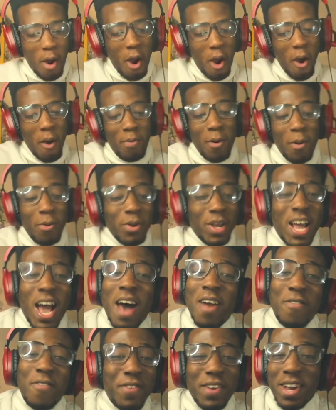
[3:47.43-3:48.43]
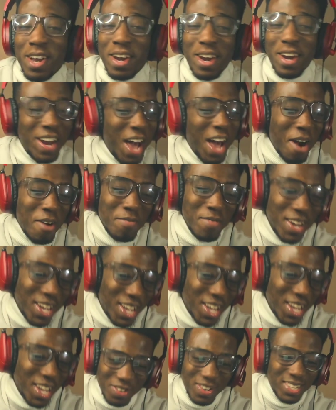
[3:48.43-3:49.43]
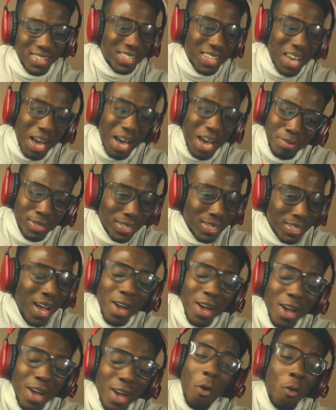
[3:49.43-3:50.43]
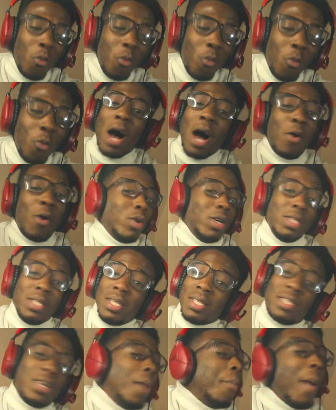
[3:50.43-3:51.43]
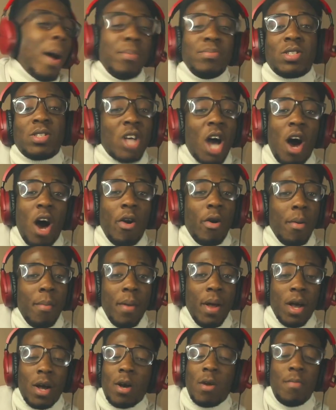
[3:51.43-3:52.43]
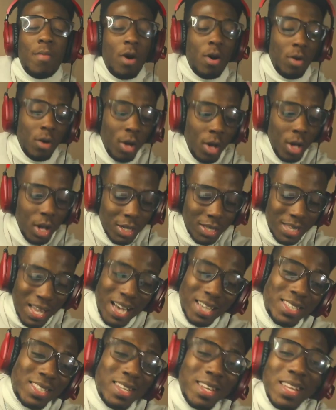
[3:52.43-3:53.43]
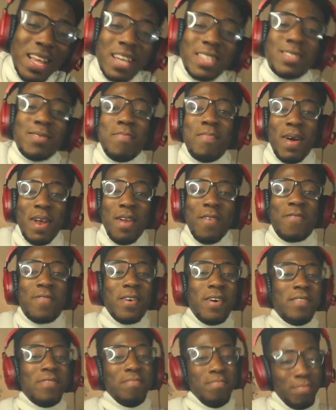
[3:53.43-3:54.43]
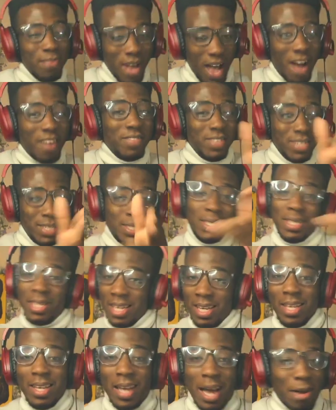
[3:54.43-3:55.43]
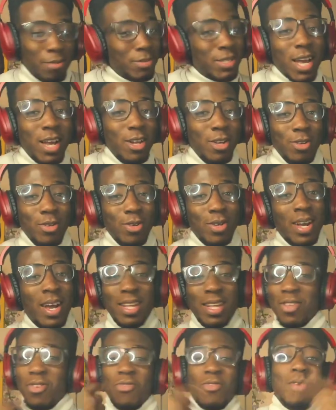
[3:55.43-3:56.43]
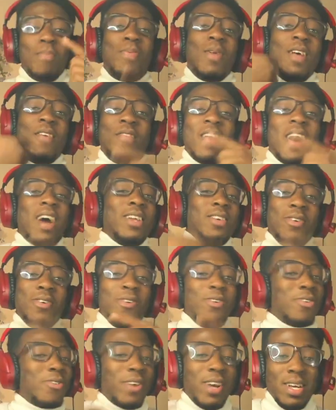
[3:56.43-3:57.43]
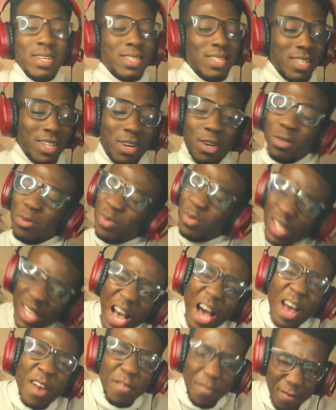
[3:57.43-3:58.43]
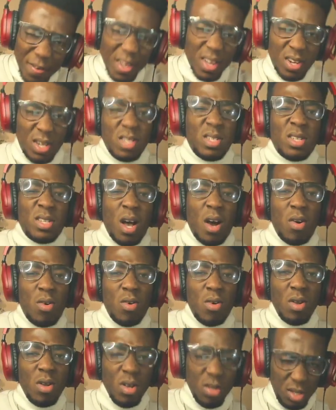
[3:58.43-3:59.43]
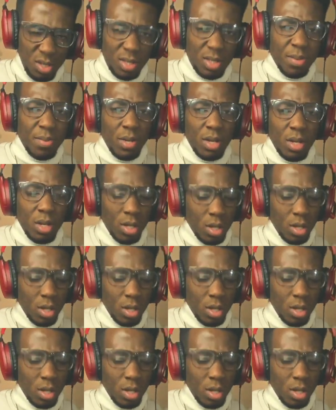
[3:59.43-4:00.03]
Well, we got to figure it out, man. Y'all know what time it is. Yo, we got to wheel this up. I'm sorry, man. Come on. That's the benefit of having a D. I'm telling you. The replay value go crazy because we got to figure this out. You see me?